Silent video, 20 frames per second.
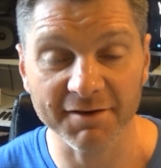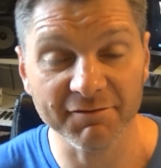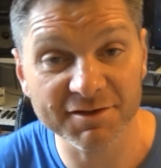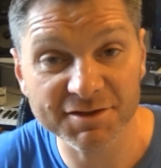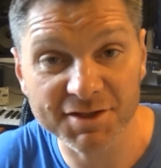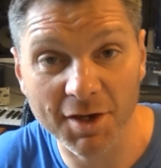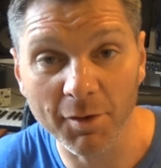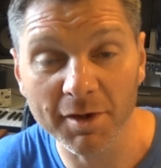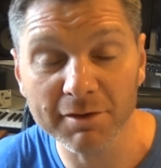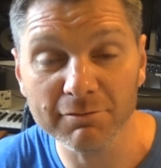If
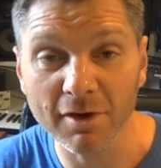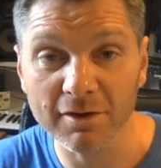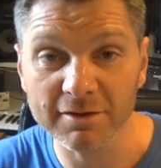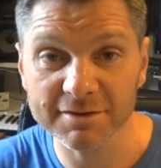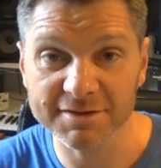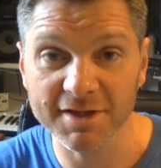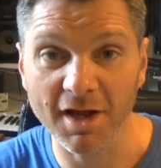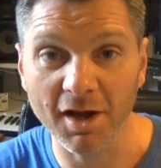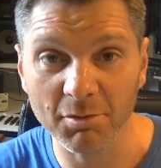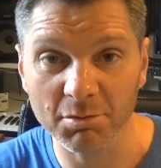it's going wrong,
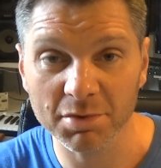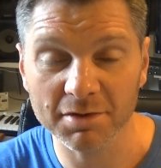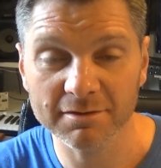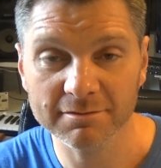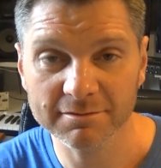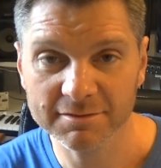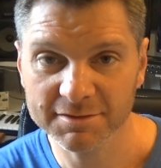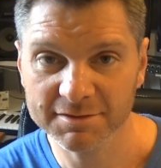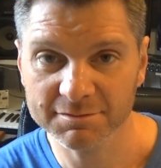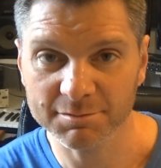stop.
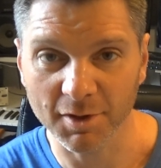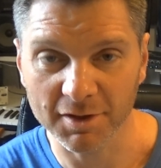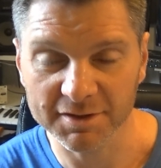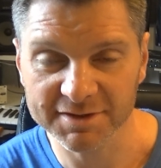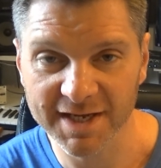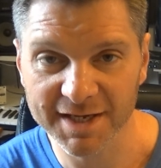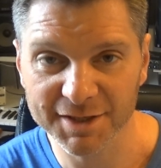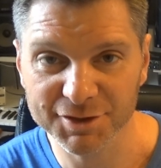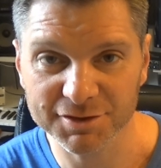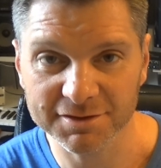Small
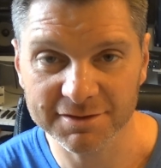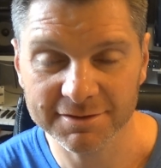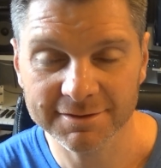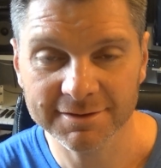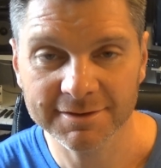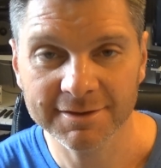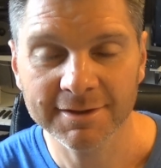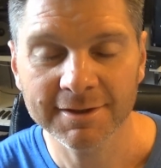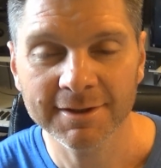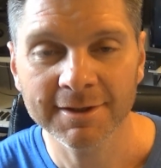section.
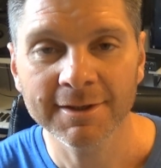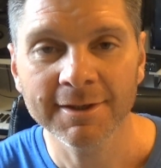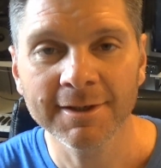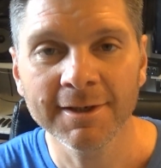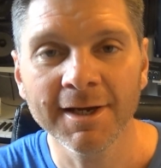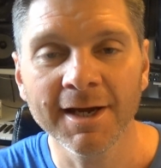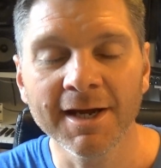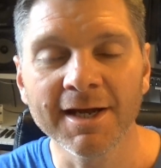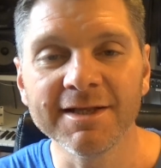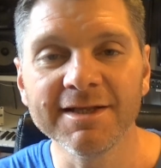
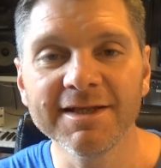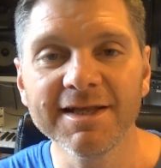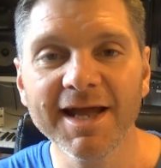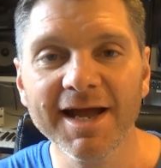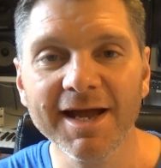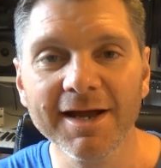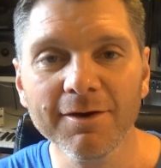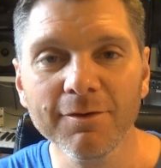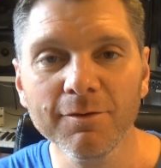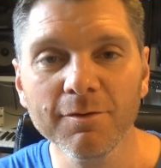And
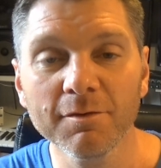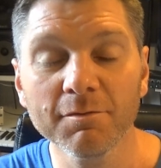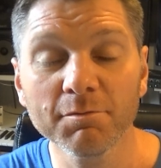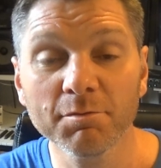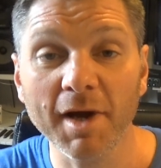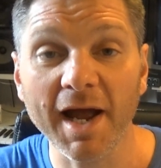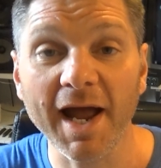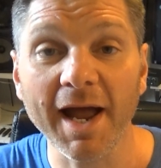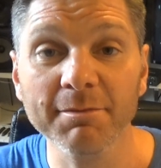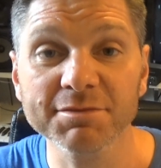now,
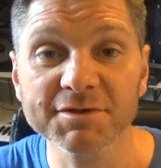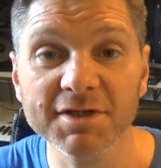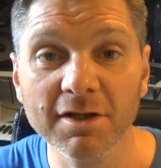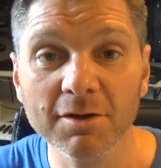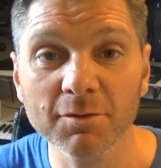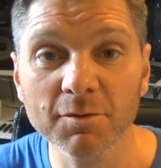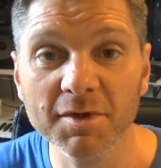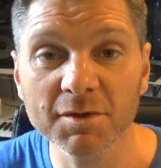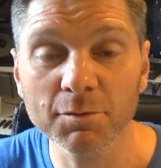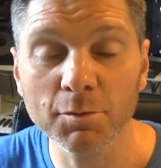perhaps
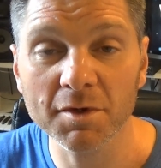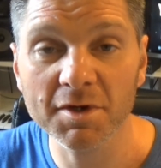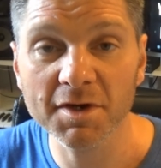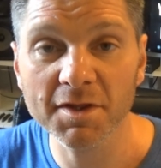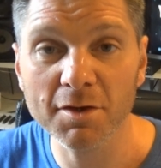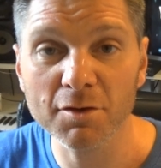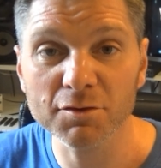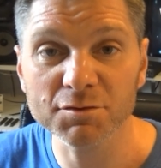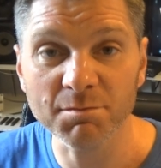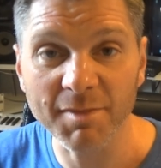along with one
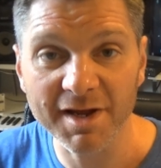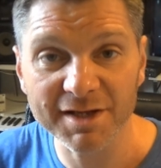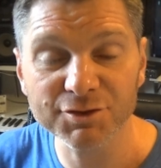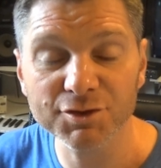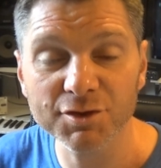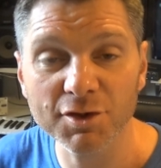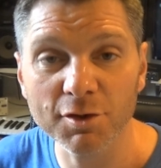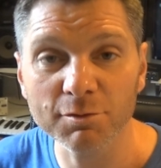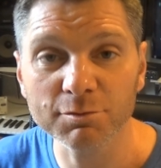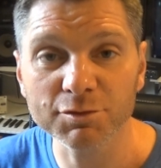of those
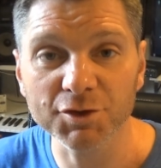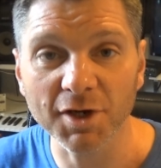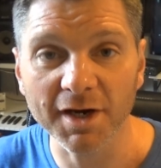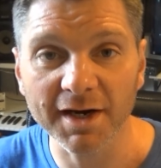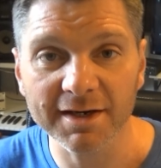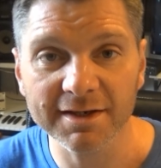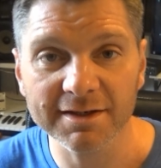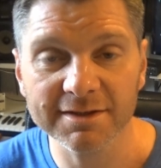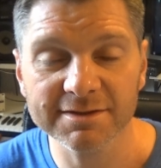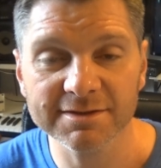metronome
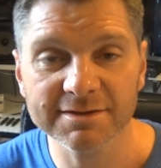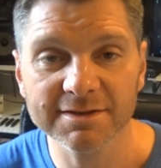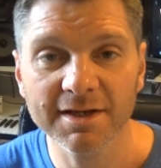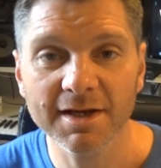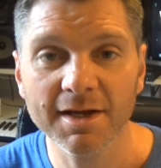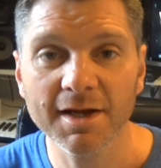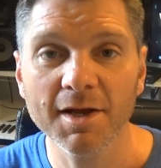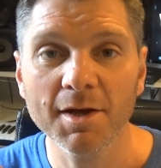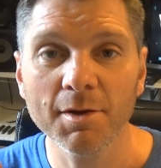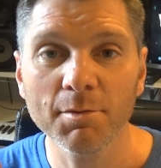tracks,
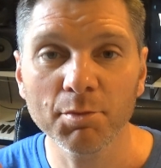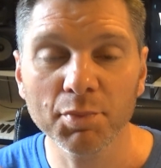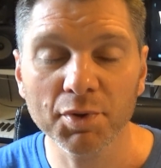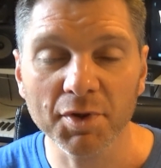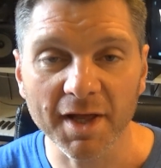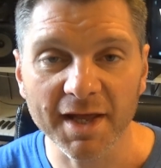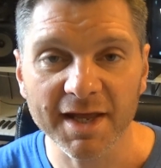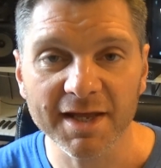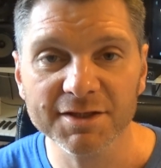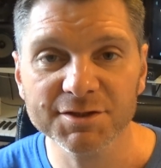
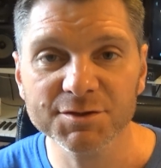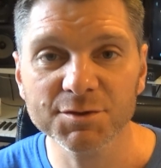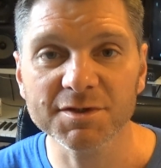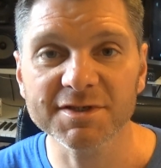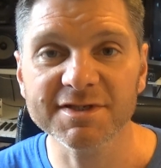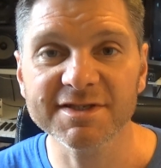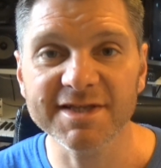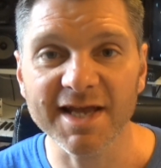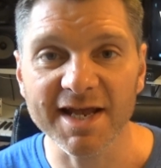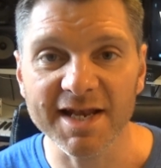play it to a
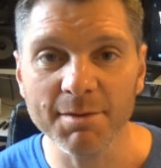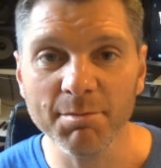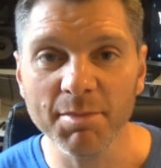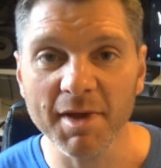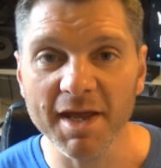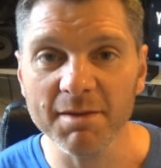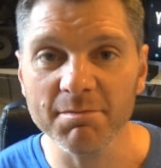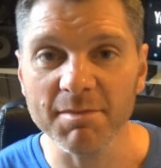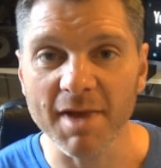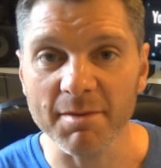steady
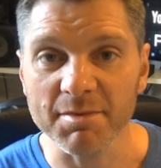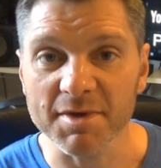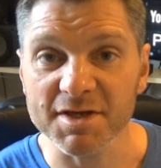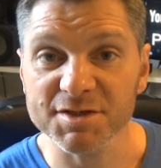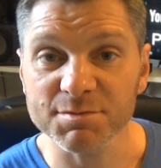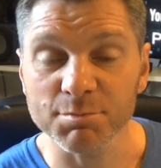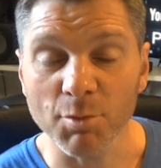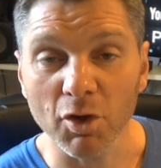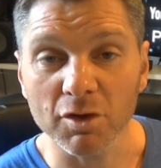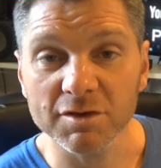beat, maybe a
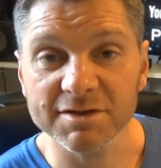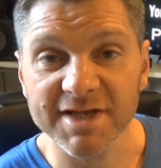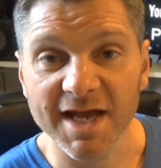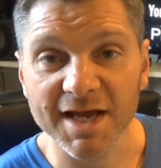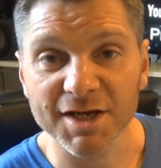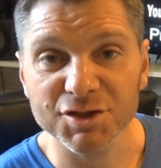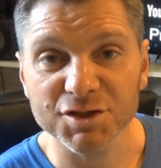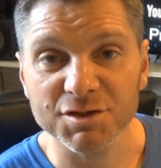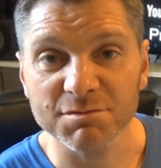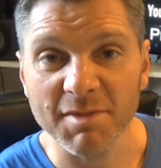small
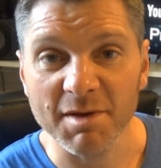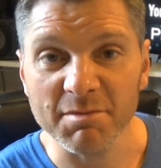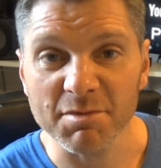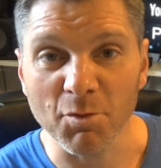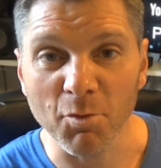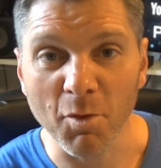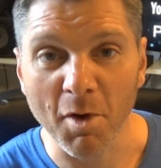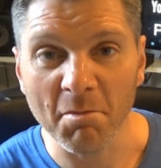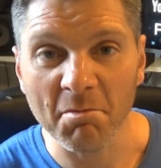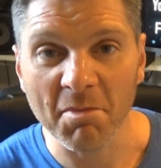section, maybe
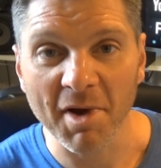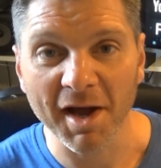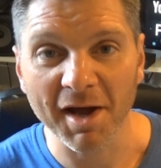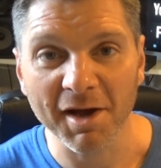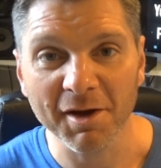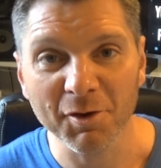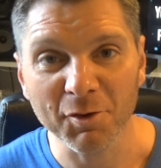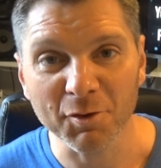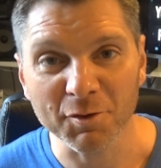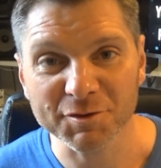1
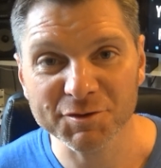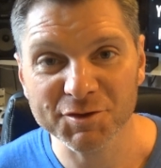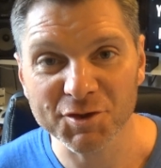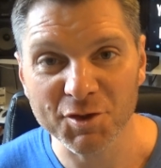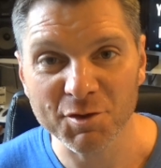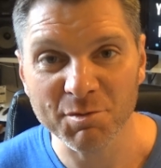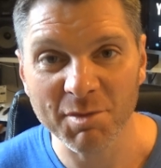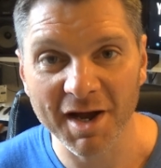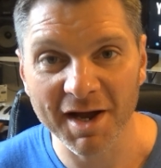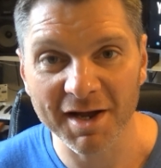bar or
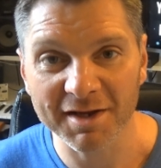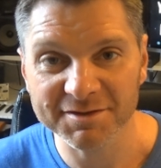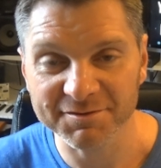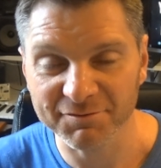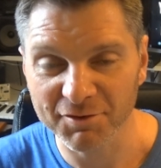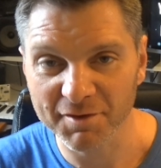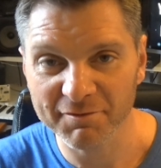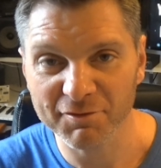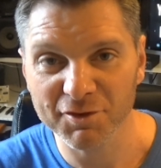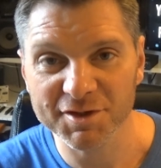2 bars, a
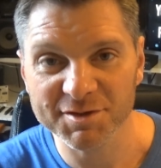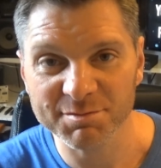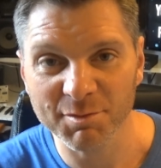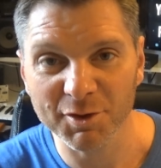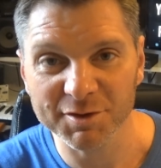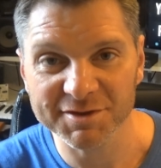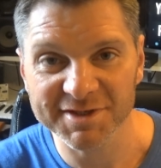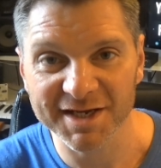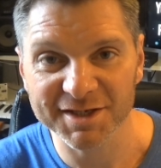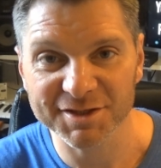very
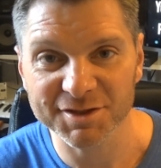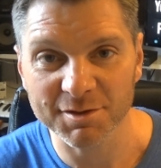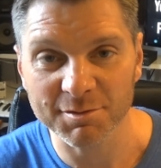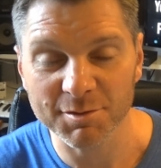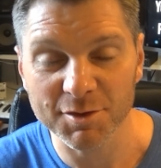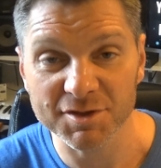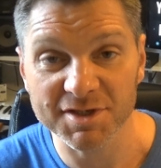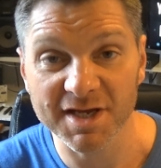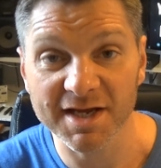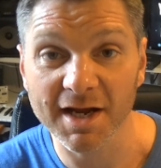small section of
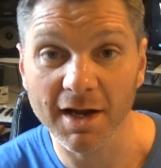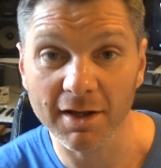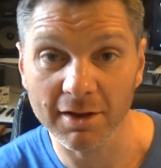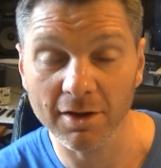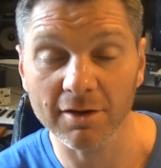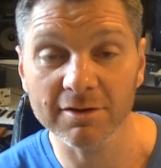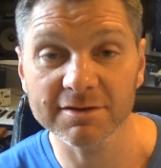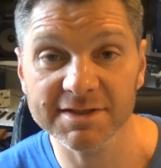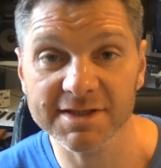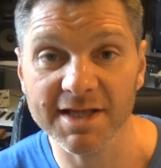the music
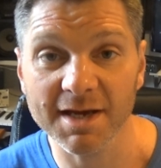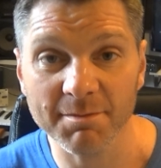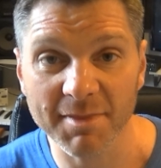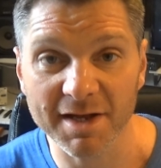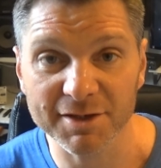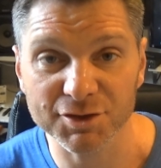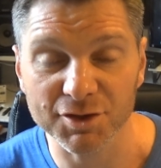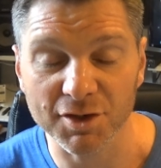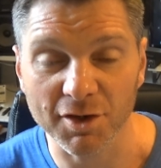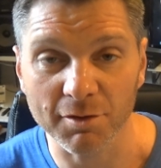along to that
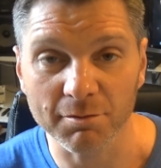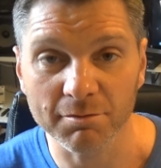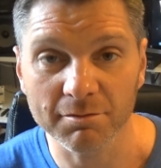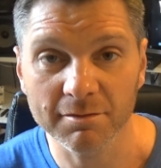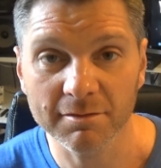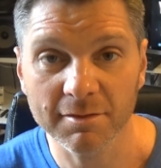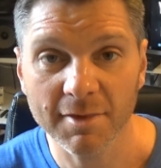metronome.